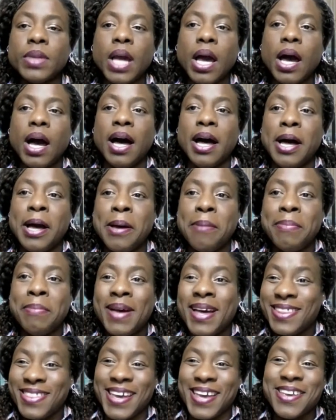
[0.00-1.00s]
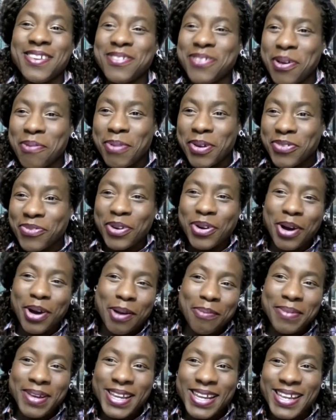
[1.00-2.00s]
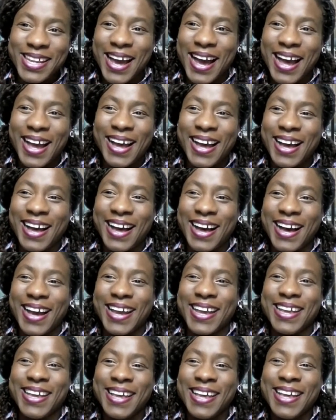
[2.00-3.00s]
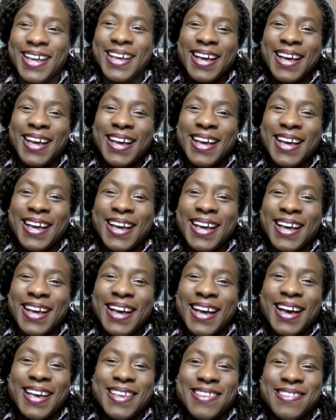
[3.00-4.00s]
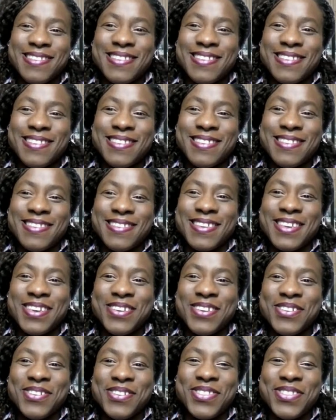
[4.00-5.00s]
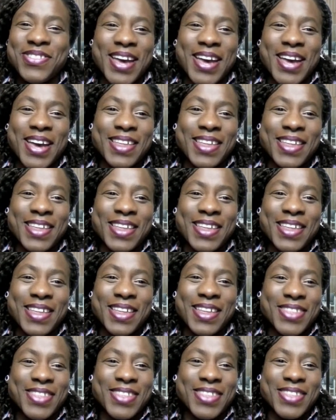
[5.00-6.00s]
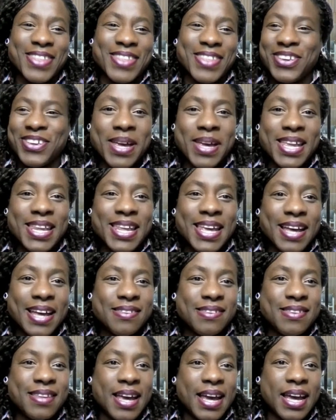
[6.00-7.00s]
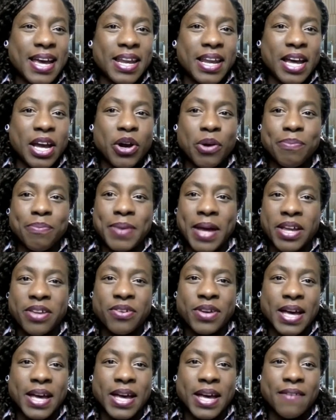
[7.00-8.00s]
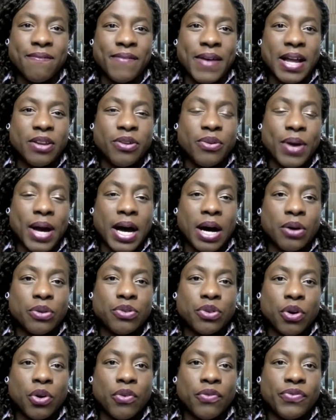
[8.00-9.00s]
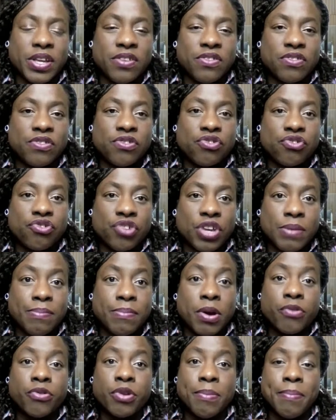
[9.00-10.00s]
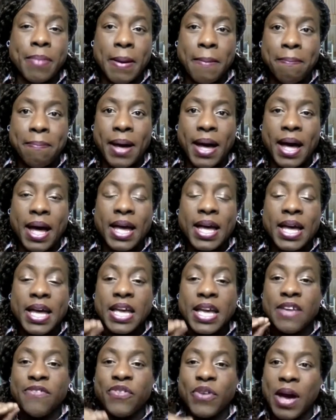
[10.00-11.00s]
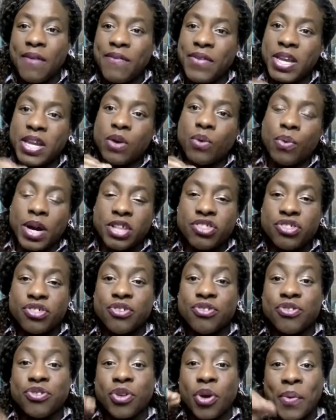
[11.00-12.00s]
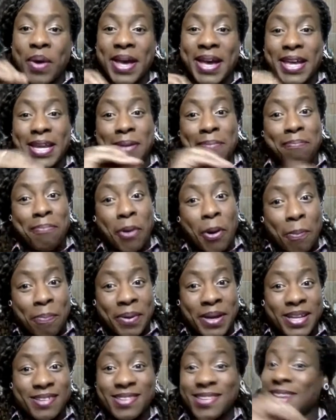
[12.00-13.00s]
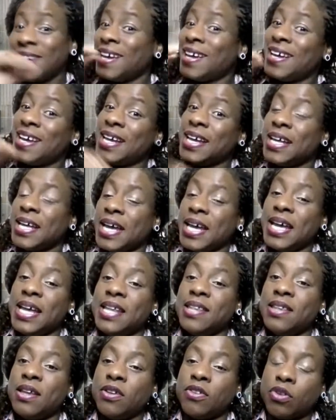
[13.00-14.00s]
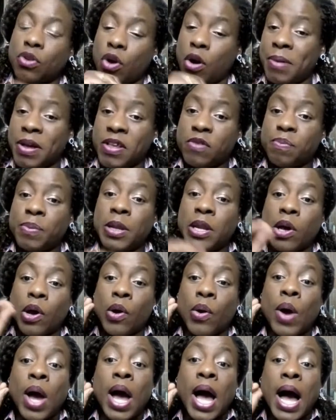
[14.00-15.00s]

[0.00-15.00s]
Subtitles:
Thank you so much for coming in. Hi, hi, hi. I see you there. Thank you so much for being here today, and I hope that you get value out of this stream. Remember, if you have any questions, go ahead and pop it in the comments below.